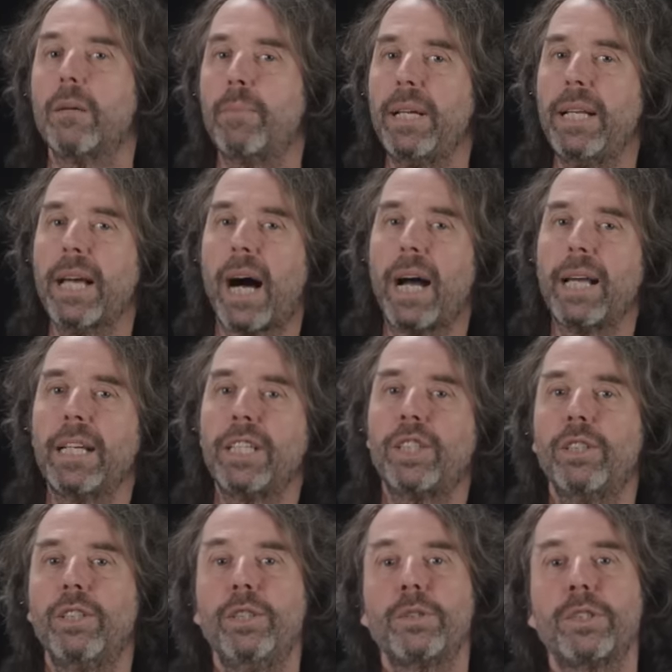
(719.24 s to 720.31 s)
Billie Eilish
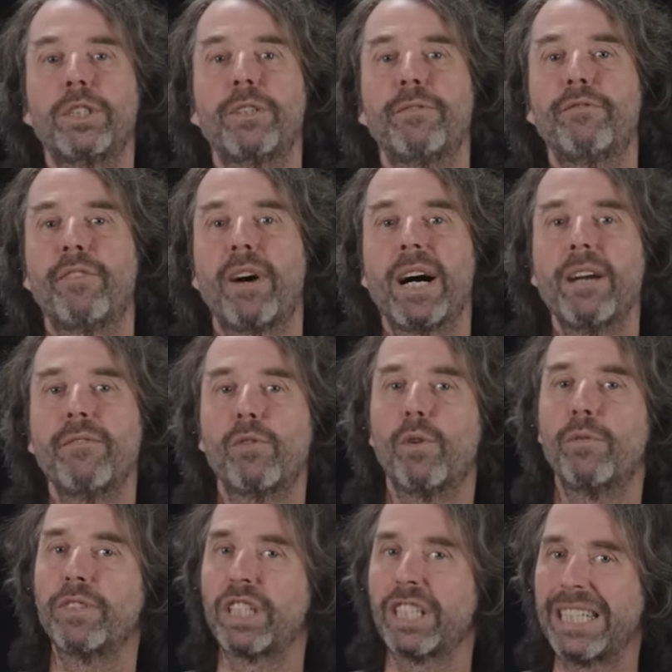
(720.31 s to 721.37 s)
uses the five
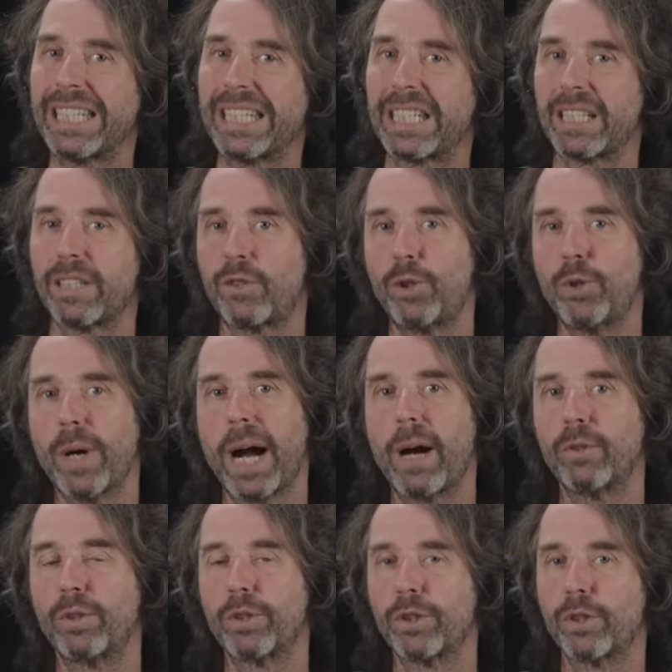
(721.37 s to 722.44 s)
of six
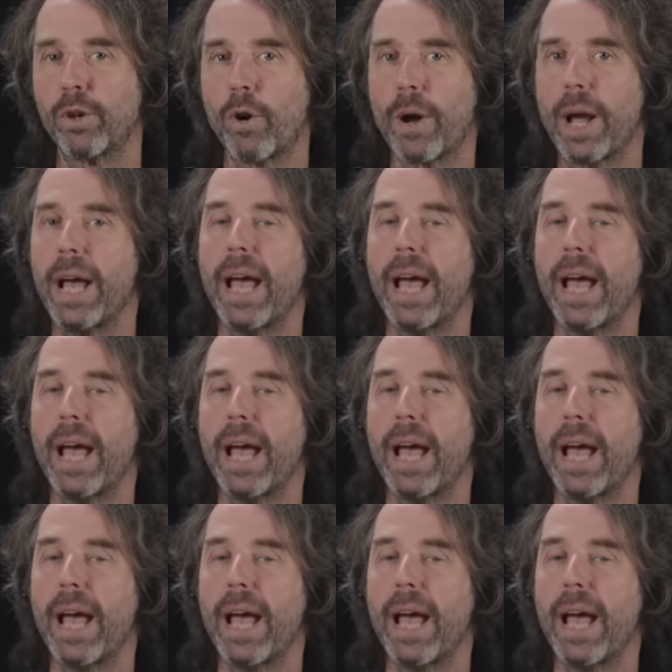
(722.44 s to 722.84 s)
throughout her song